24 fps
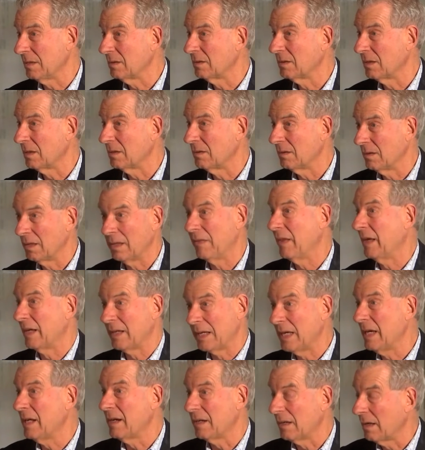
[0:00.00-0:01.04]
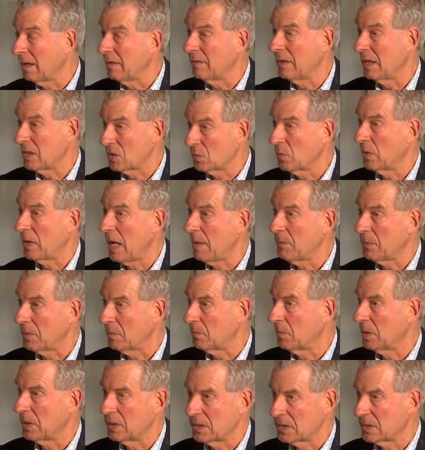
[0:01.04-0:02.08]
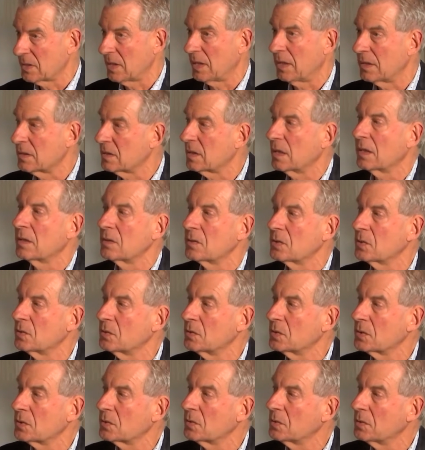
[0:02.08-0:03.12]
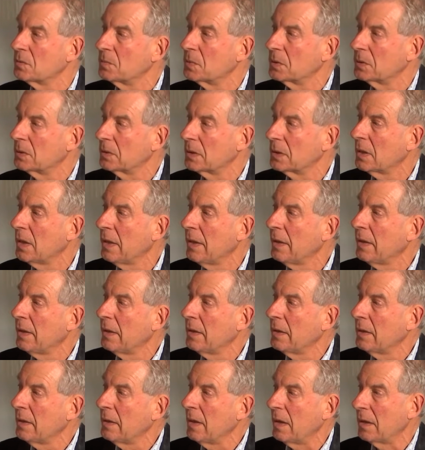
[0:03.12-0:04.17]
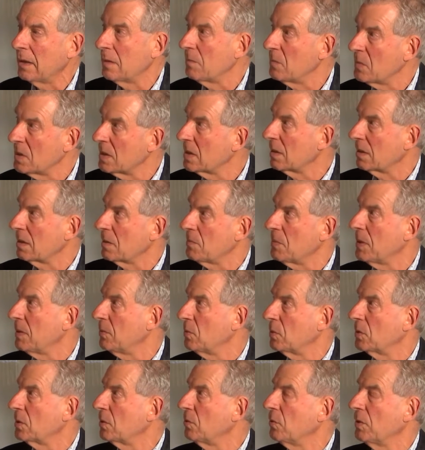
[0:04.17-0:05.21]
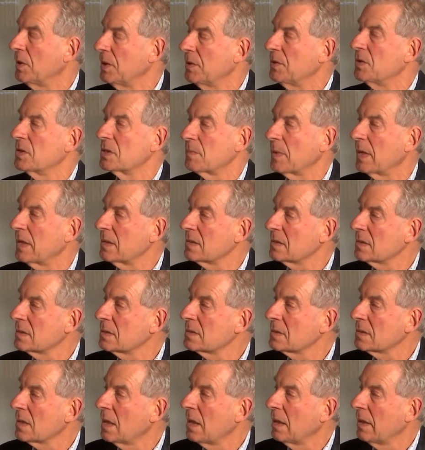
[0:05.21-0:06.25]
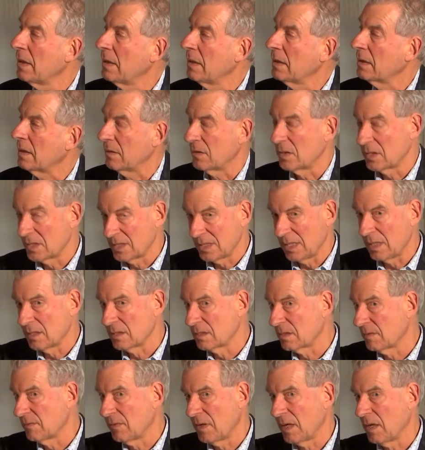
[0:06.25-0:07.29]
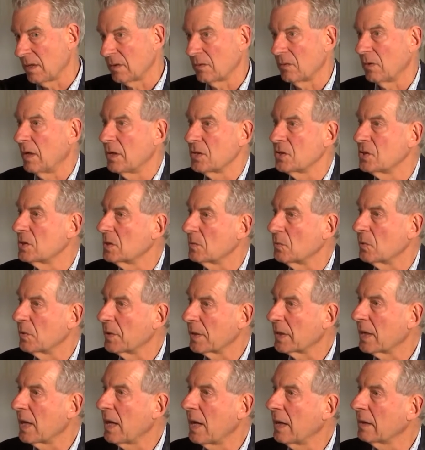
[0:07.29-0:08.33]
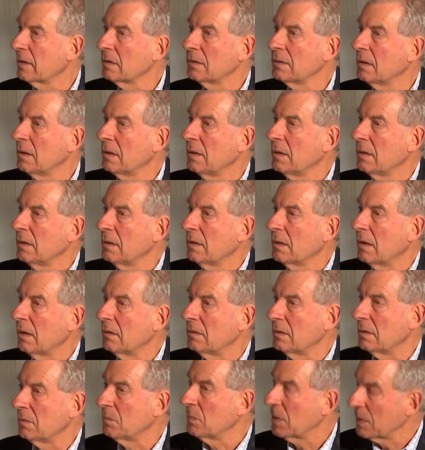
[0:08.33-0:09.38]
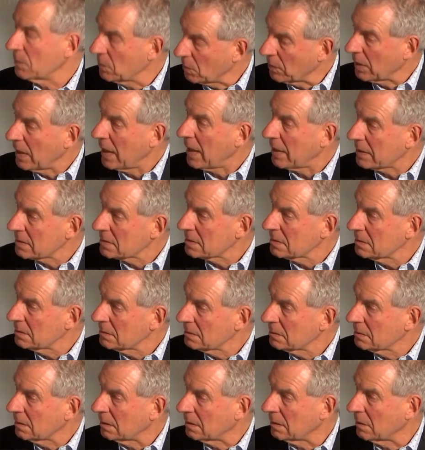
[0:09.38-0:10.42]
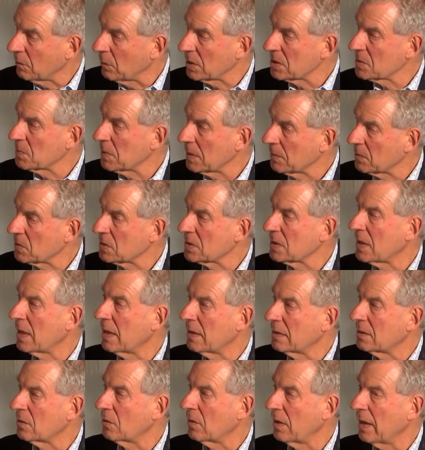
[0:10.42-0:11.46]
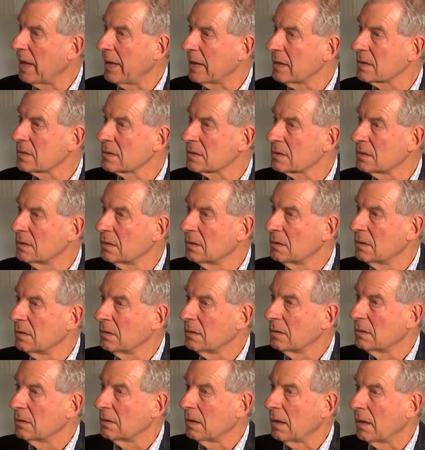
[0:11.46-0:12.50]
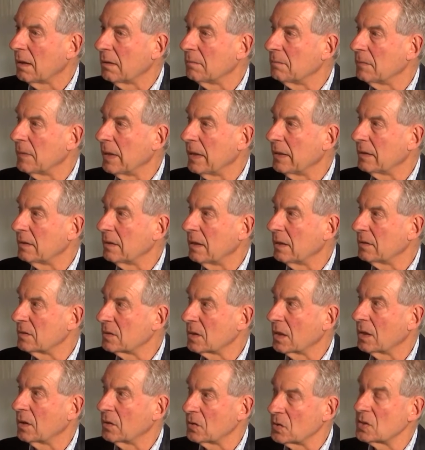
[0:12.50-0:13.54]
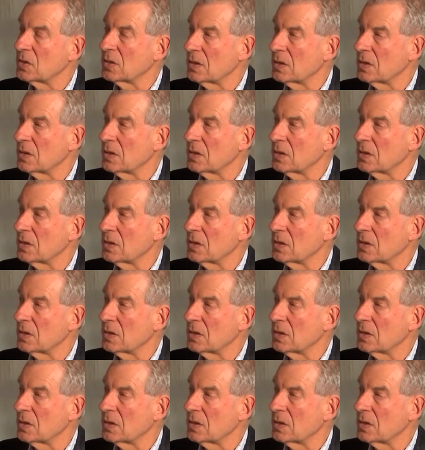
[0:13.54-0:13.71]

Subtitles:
it, that they get it. And that's what happened. Peter started taking tours through the building, and immediately people could read the spaces, get the sense of how the relationship with the garden, and then people relaxed. And then once people started to relax, and could